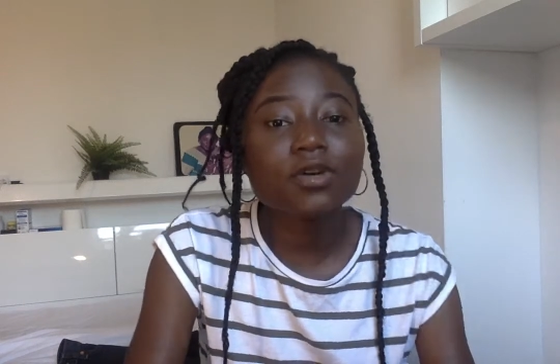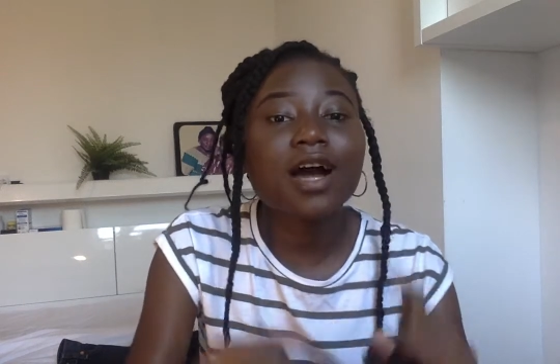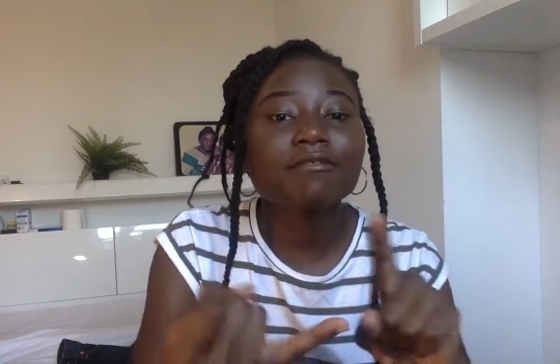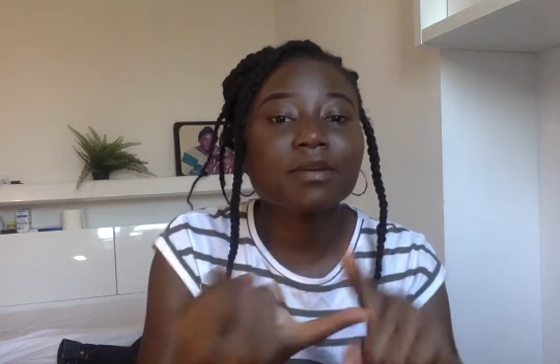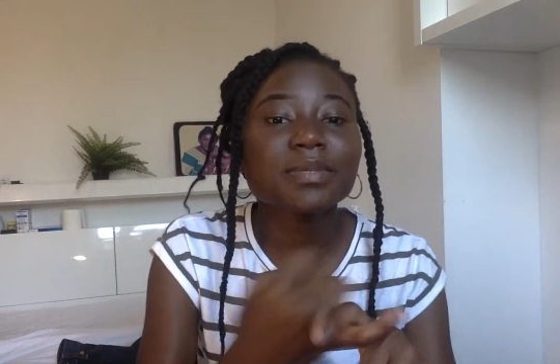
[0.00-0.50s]
You
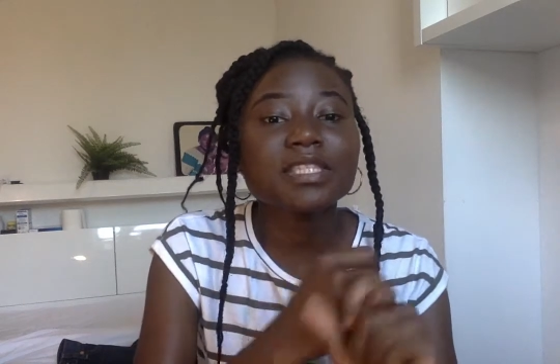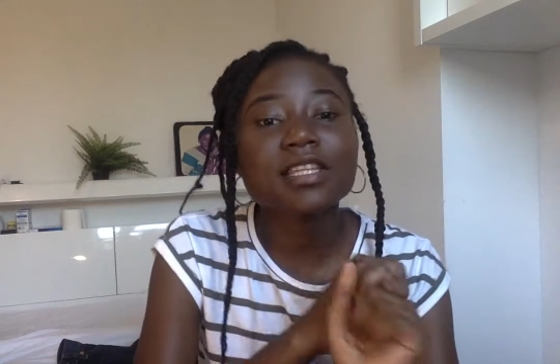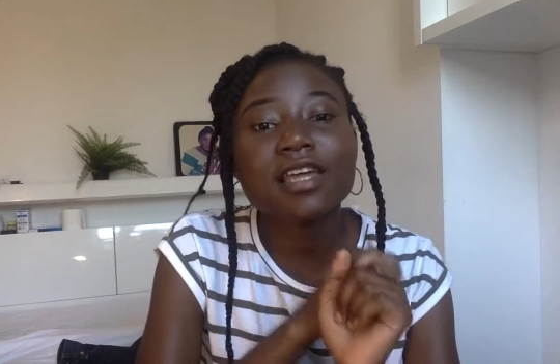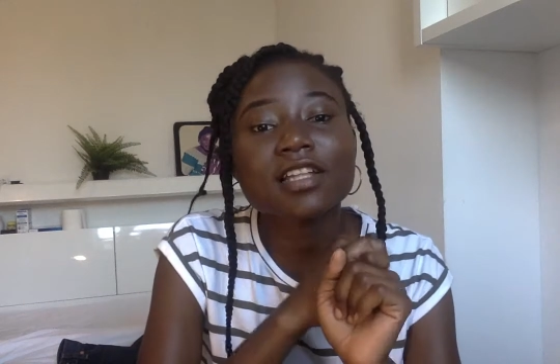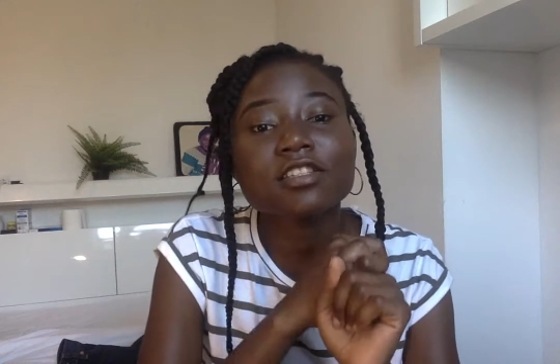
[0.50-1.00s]
have
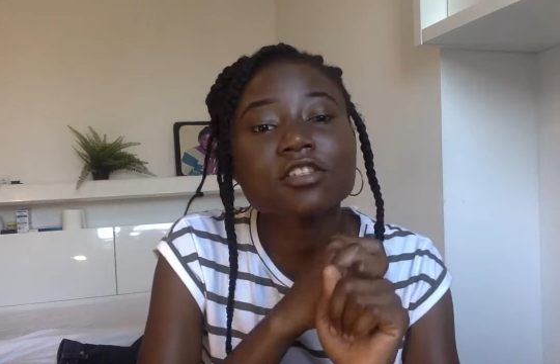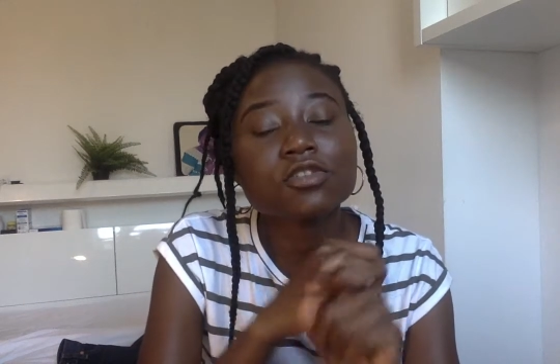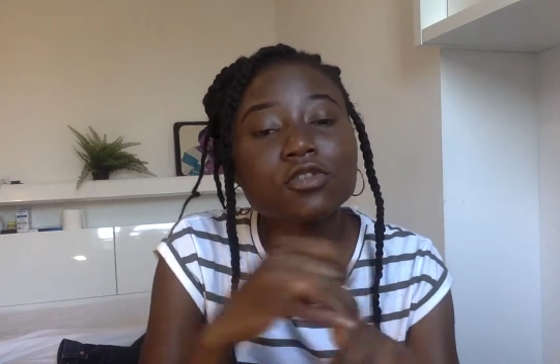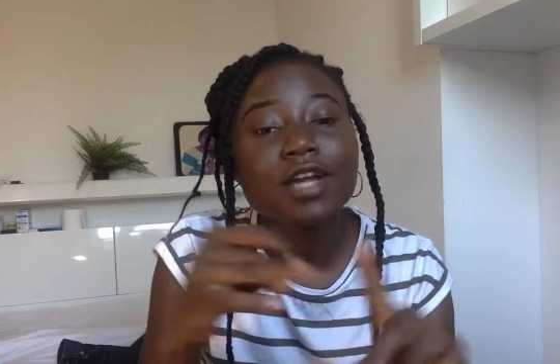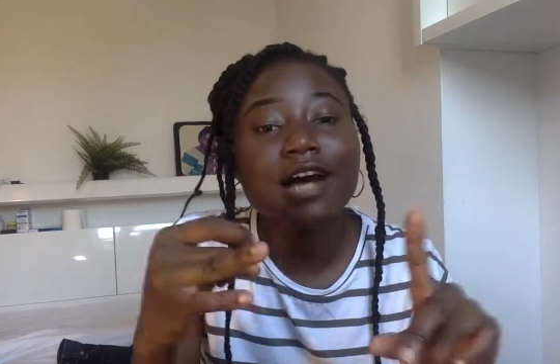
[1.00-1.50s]
epithelial
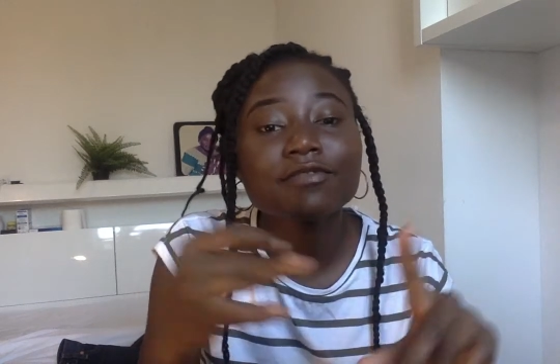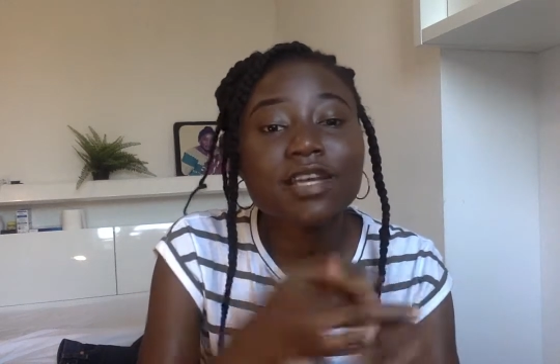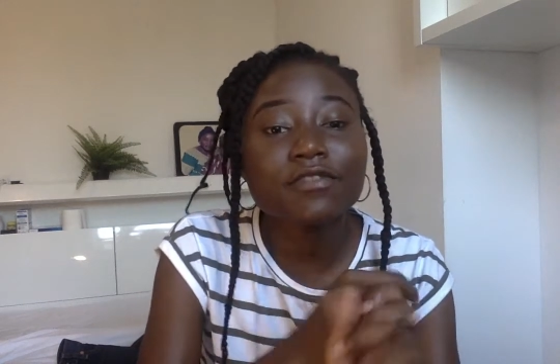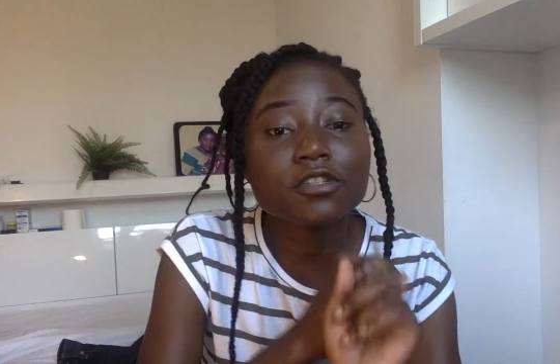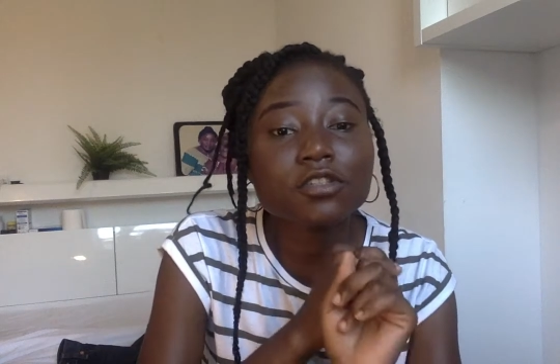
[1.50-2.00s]
tissue, you have
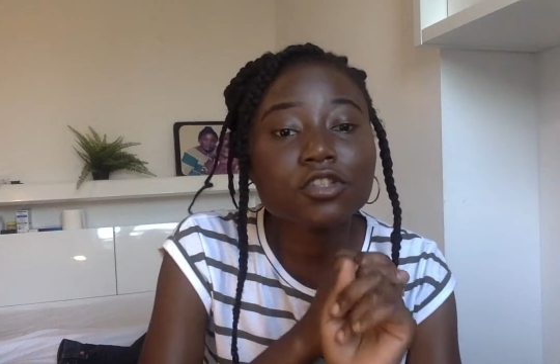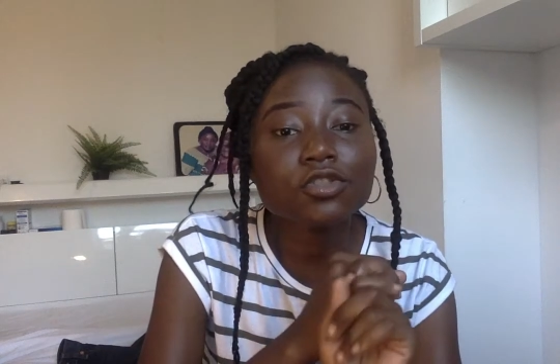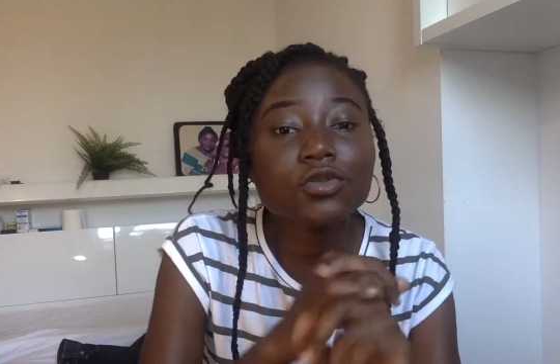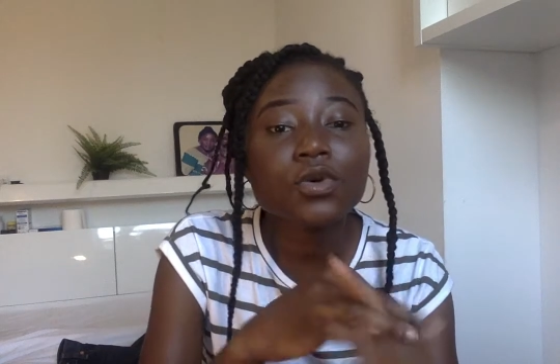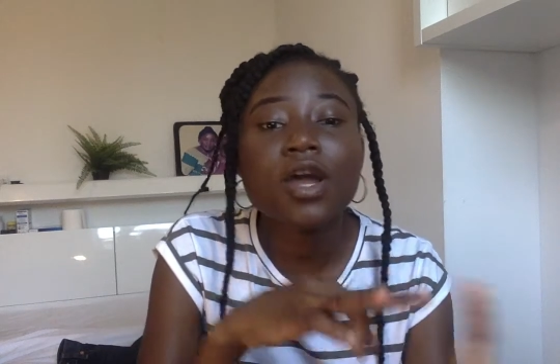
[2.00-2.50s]
nervous
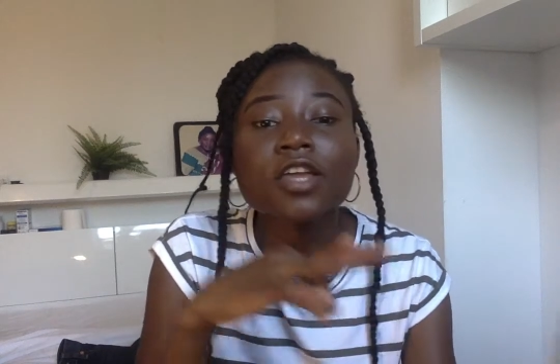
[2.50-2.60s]
tissue,